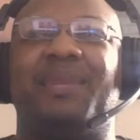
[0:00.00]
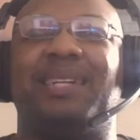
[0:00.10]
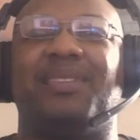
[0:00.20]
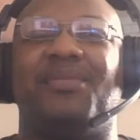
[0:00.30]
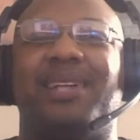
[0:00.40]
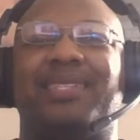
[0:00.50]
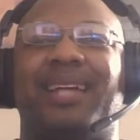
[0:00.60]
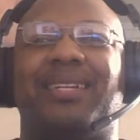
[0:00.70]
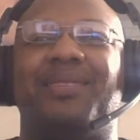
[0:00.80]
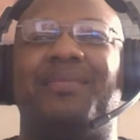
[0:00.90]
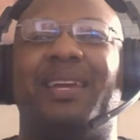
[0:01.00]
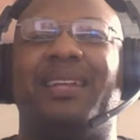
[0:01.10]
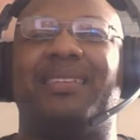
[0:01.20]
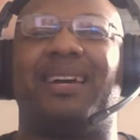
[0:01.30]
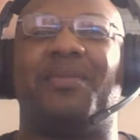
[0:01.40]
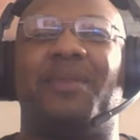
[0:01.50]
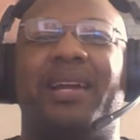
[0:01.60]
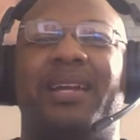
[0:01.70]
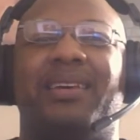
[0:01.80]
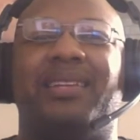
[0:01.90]
the voice actor made it sound
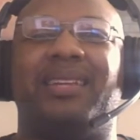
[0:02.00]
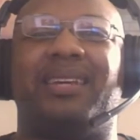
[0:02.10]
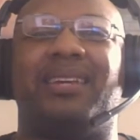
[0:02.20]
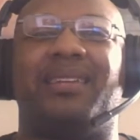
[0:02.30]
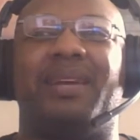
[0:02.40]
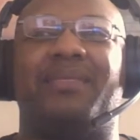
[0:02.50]
whiny. Though I think they could have made it sound